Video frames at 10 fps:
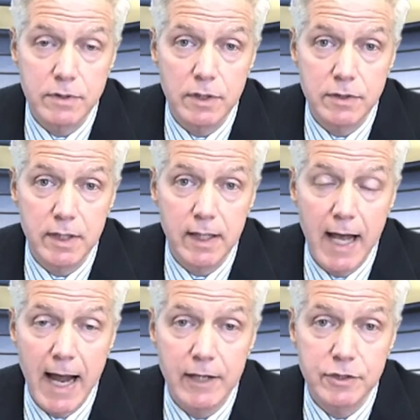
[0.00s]
such an
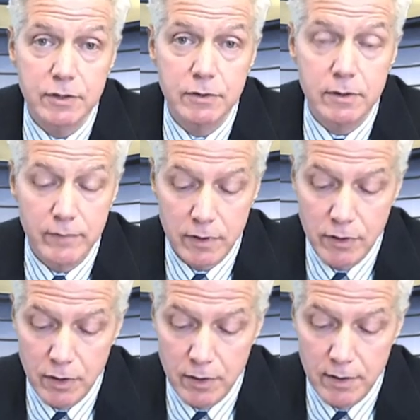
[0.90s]
action could have
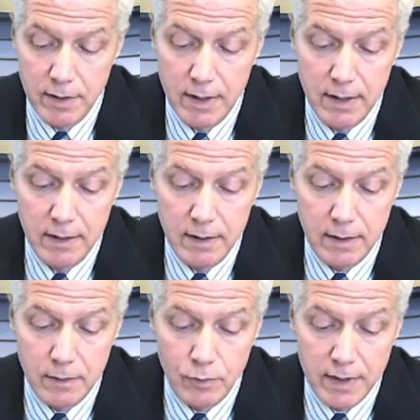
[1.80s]
occurred
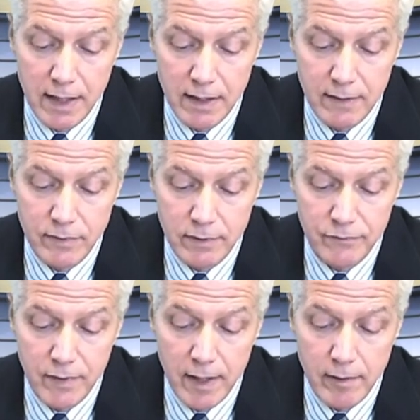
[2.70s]
without even the
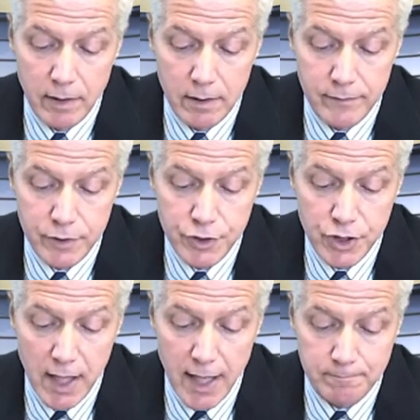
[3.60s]
firing of a
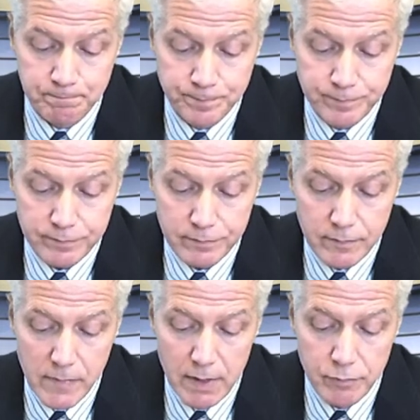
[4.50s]
shot.
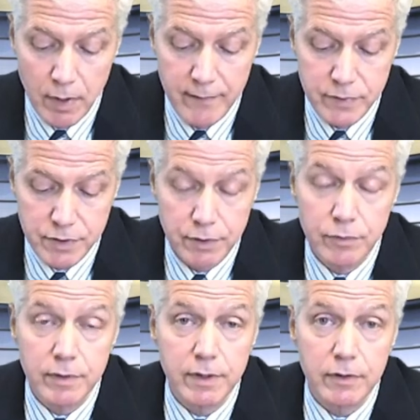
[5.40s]
Private
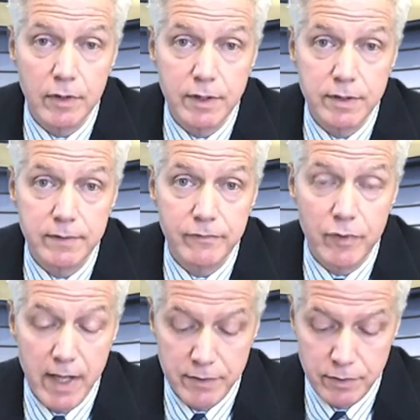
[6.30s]
security guards in
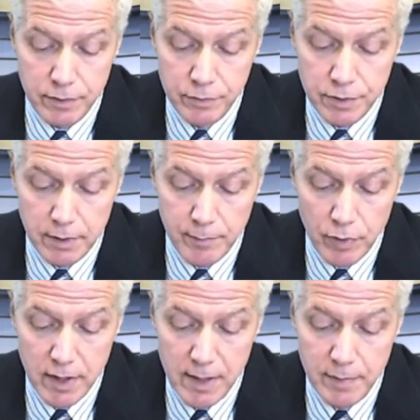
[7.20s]
France are usually
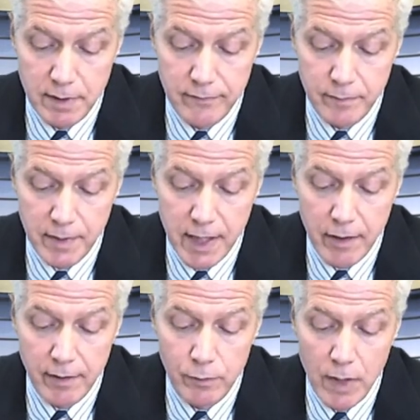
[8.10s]
prohibited from
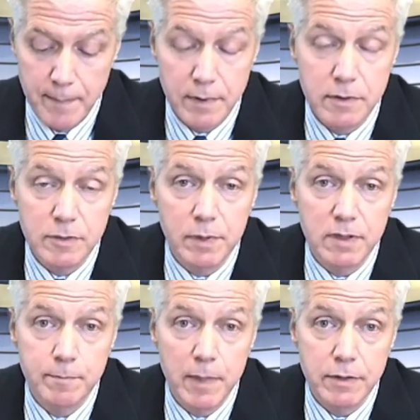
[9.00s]
carrying weapons,
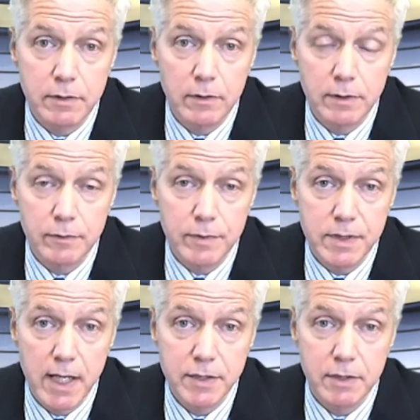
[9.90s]
but special
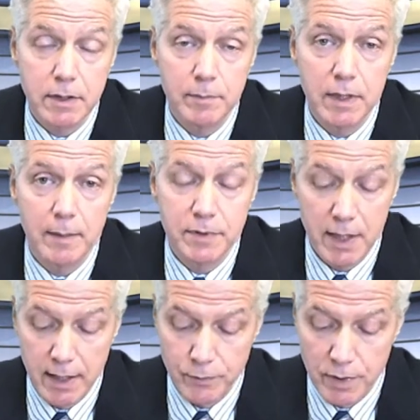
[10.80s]
authorization can be
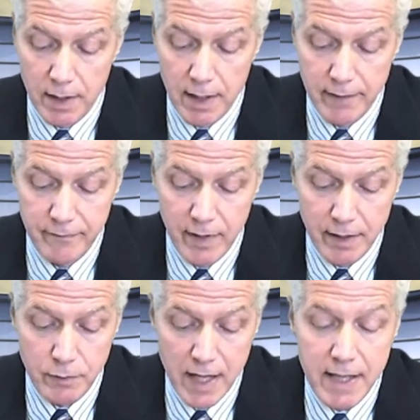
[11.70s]
obtained when
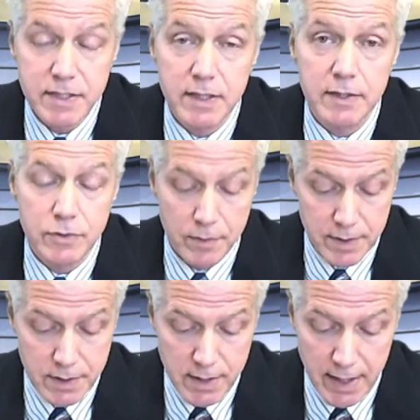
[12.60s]
high-value assets are
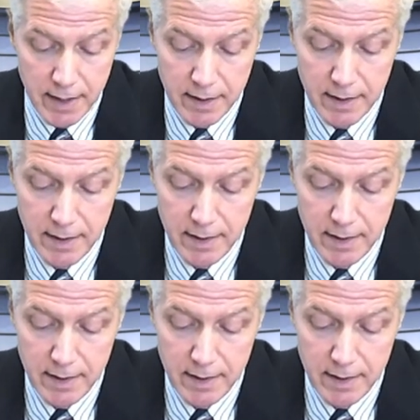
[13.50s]
at stake.